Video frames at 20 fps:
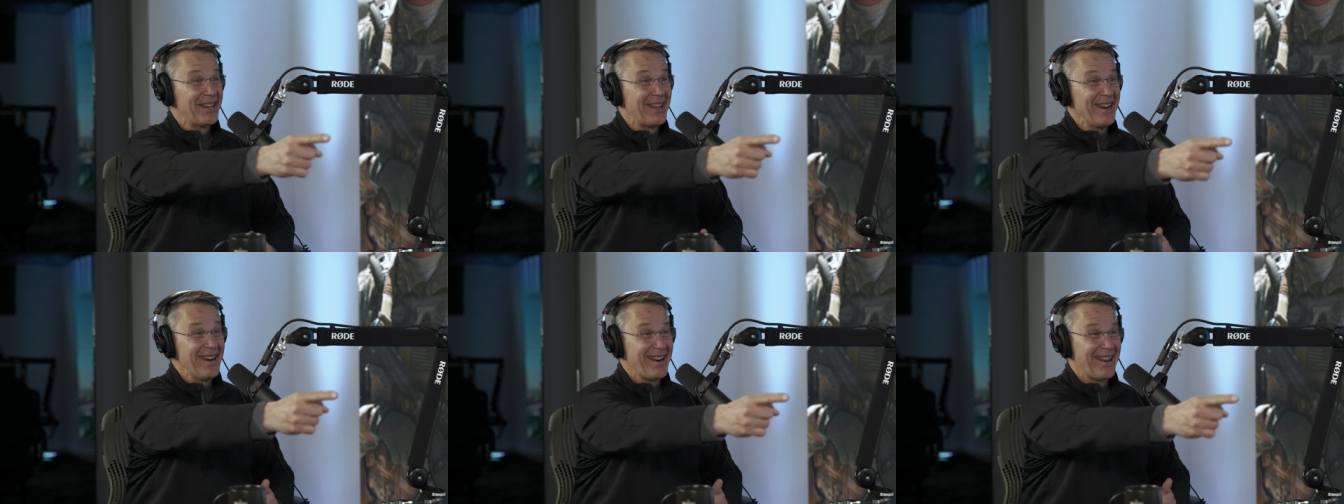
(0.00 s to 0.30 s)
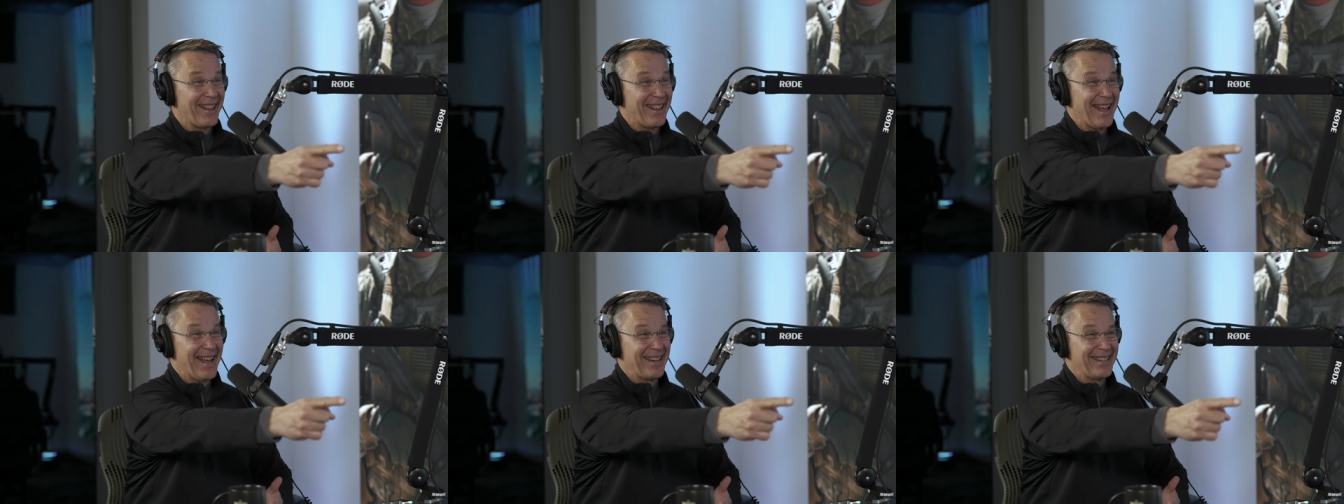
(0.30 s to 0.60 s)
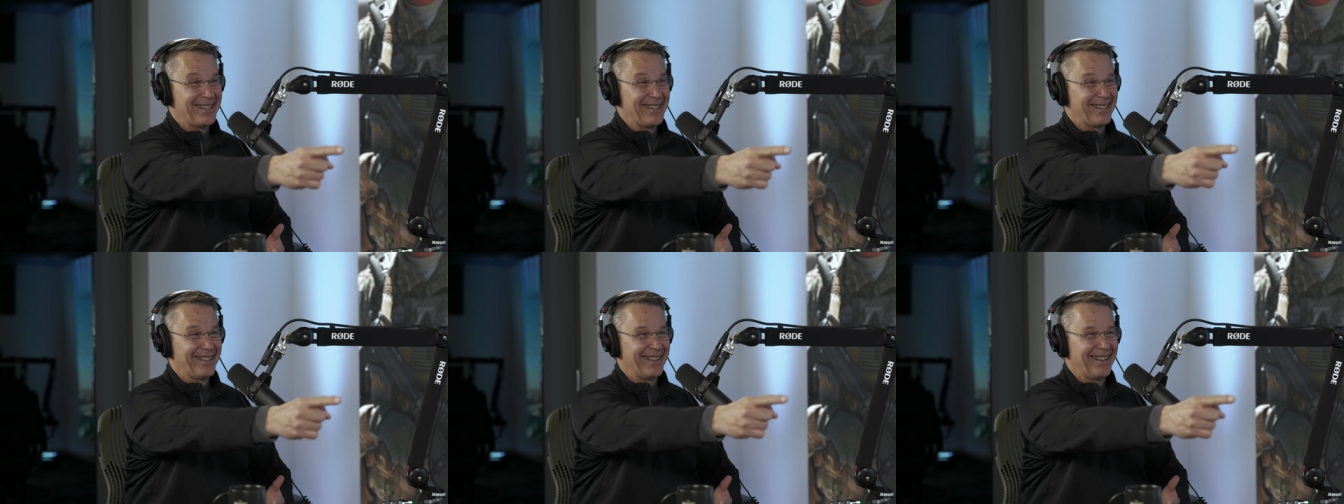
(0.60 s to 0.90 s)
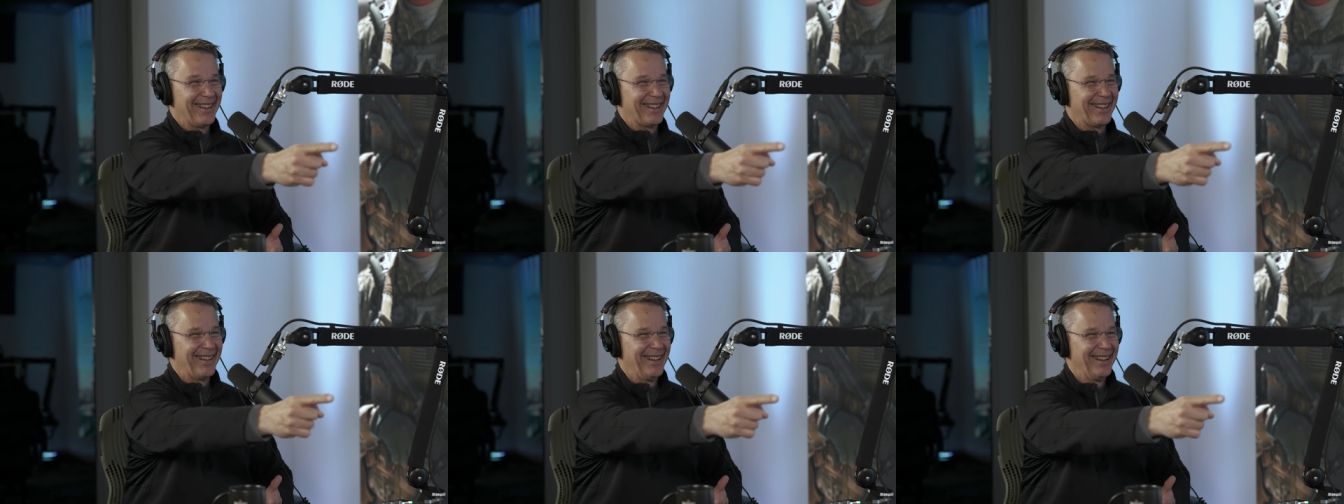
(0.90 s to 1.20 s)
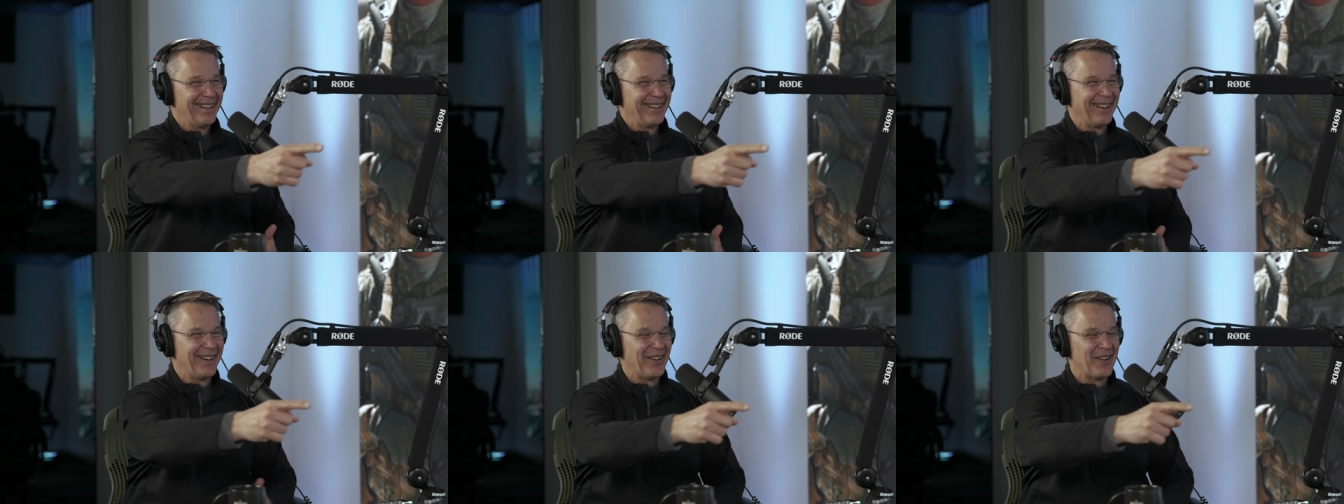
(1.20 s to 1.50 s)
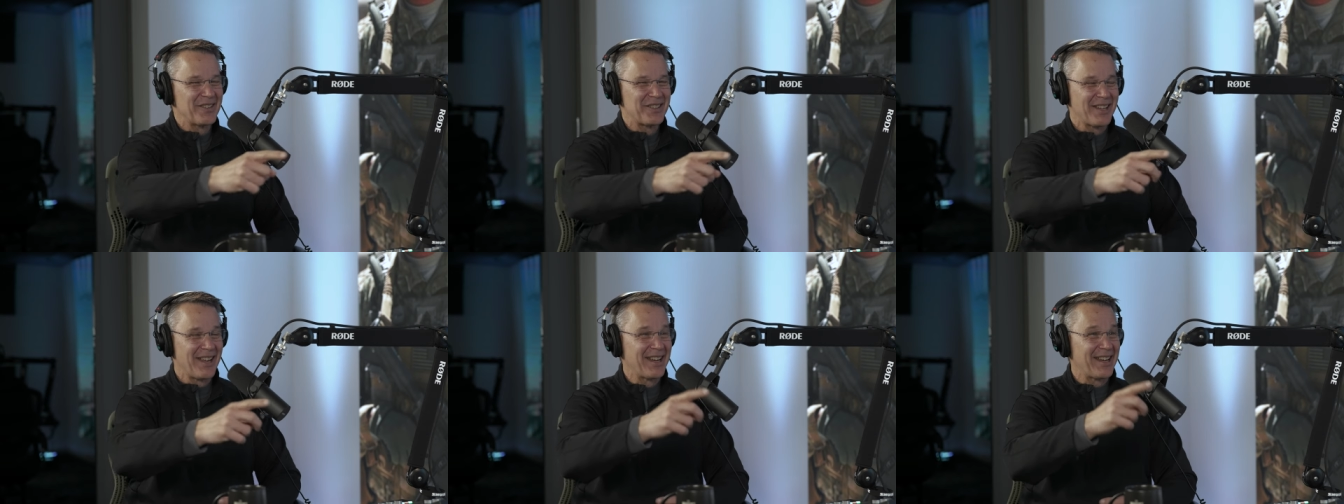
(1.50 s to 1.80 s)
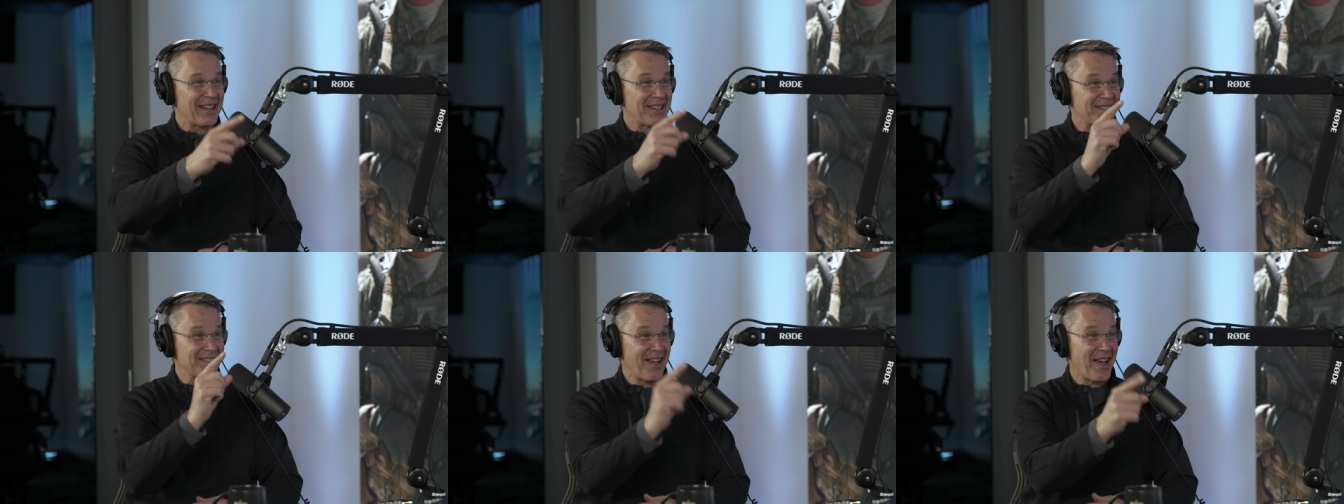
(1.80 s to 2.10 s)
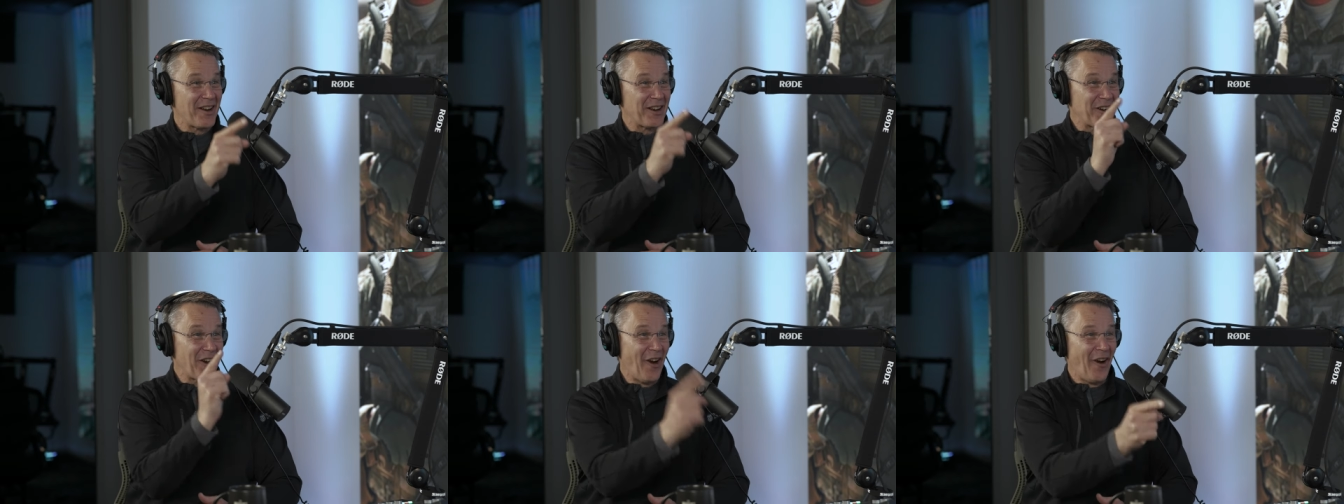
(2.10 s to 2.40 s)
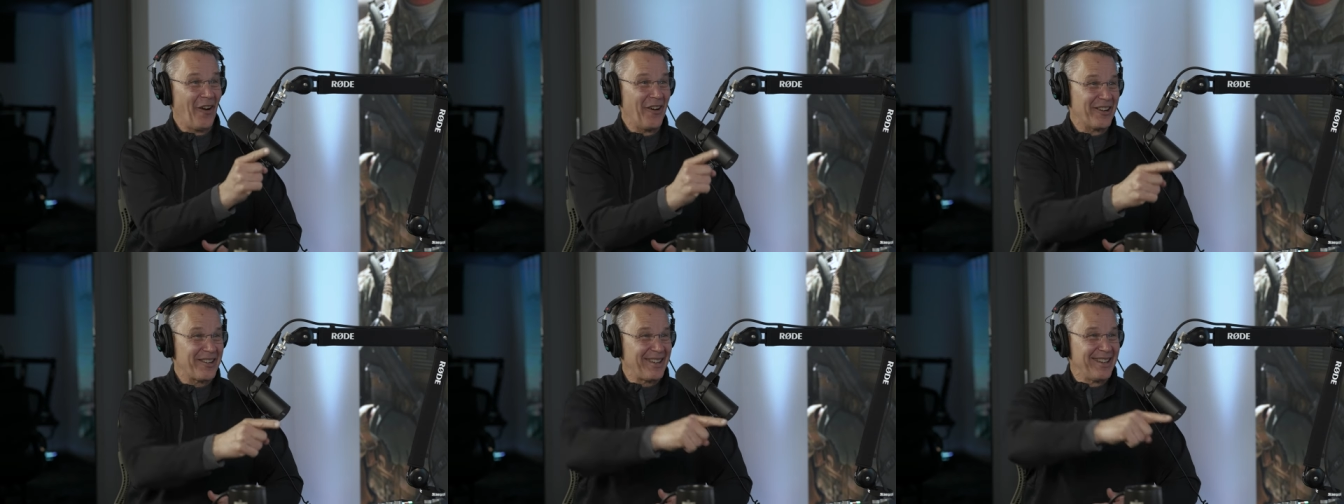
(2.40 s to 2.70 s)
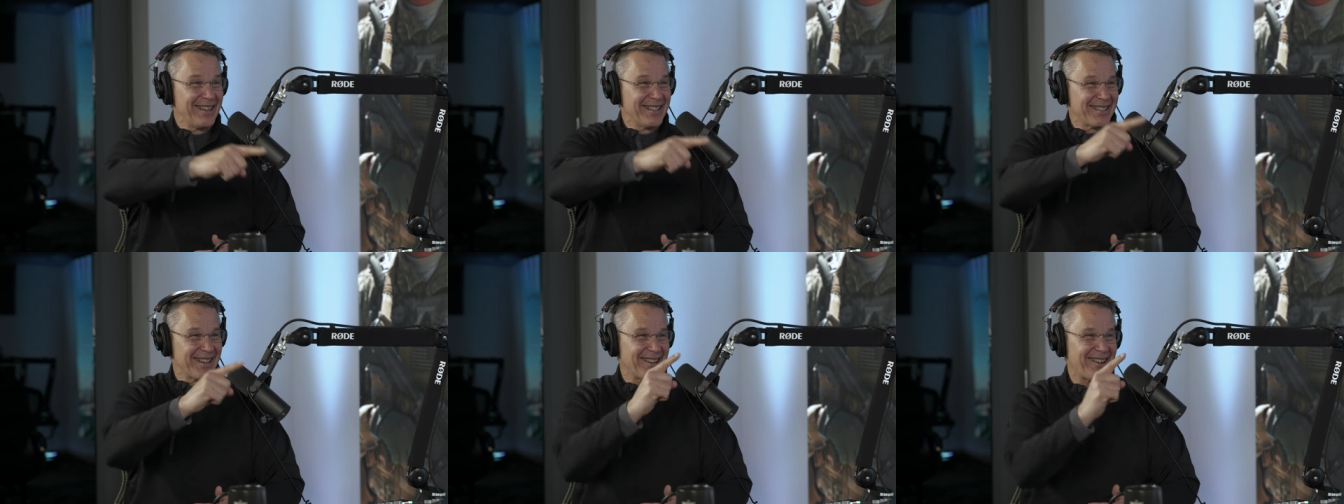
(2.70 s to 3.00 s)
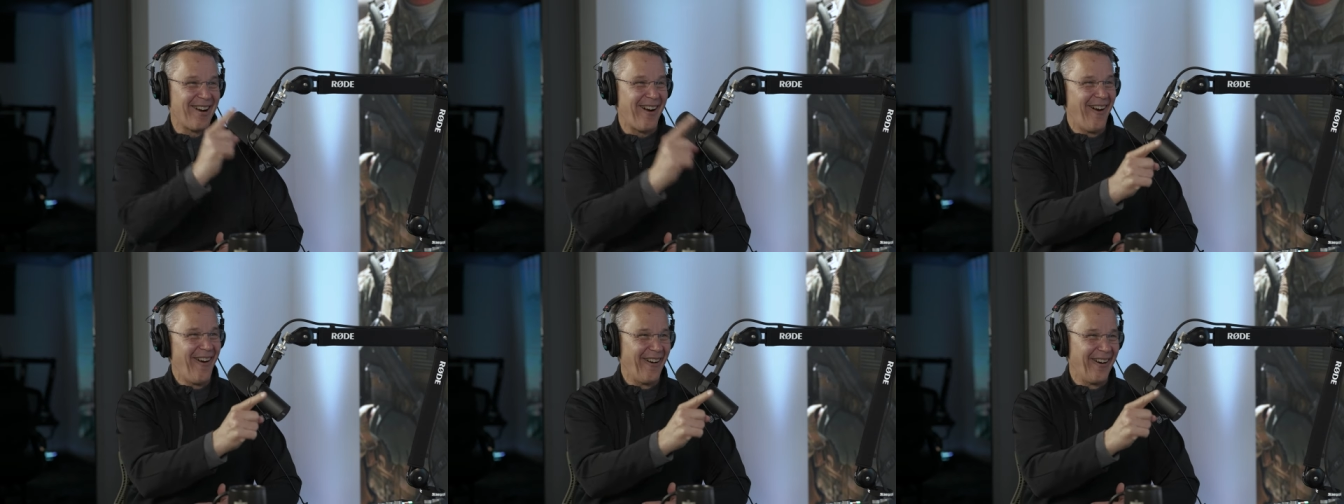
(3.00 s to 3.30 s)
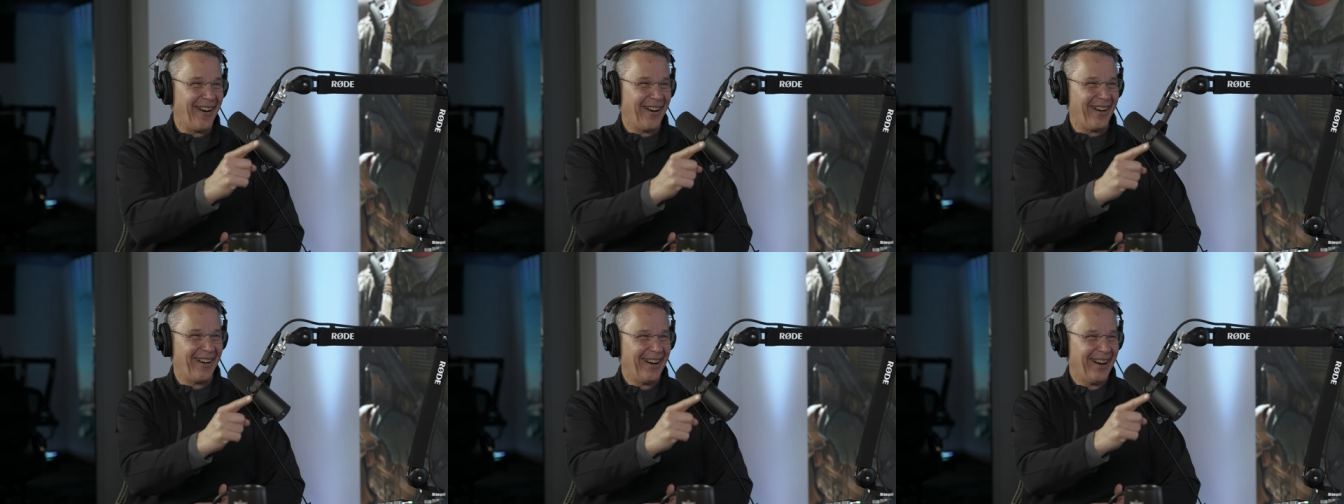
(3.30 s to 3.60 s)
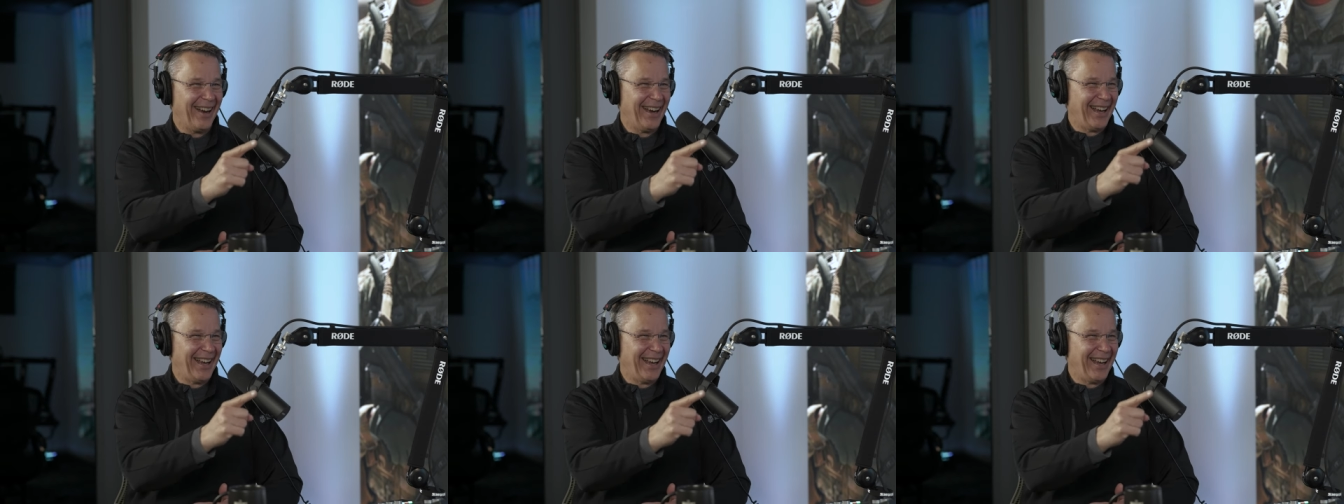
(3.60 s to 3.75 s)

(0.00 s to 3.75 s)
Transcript: didn't get into that. Too, right. You know, it's like it's not a cart, it's a car.